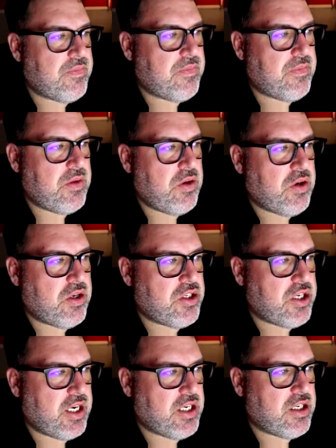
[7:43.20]
you can
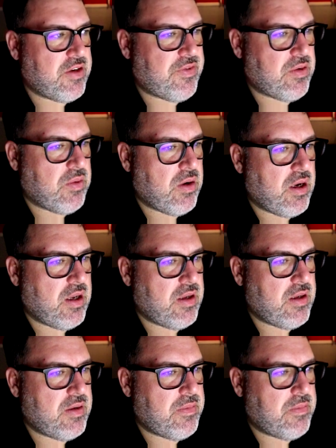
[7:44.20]
change it if you want,
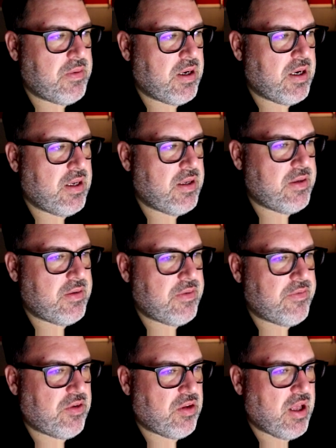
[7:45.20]
but
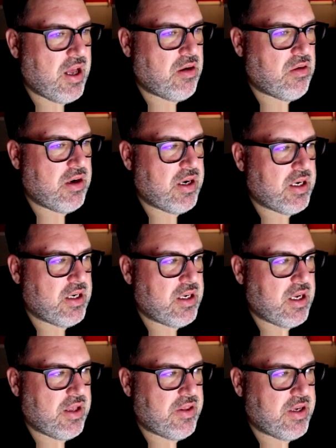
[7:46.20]
for lettering,
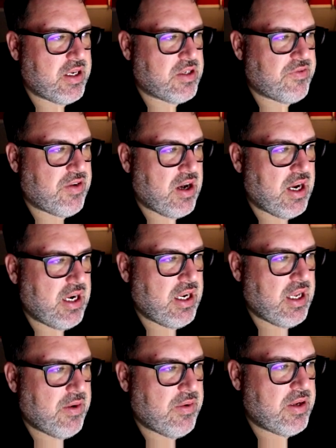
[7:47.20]
I think it's fine
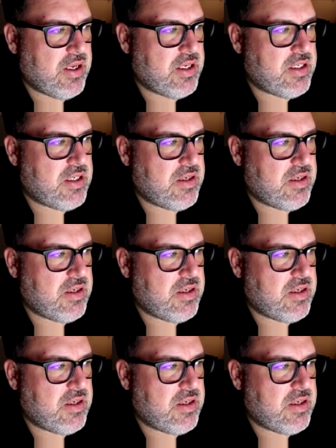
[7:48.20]
how it is.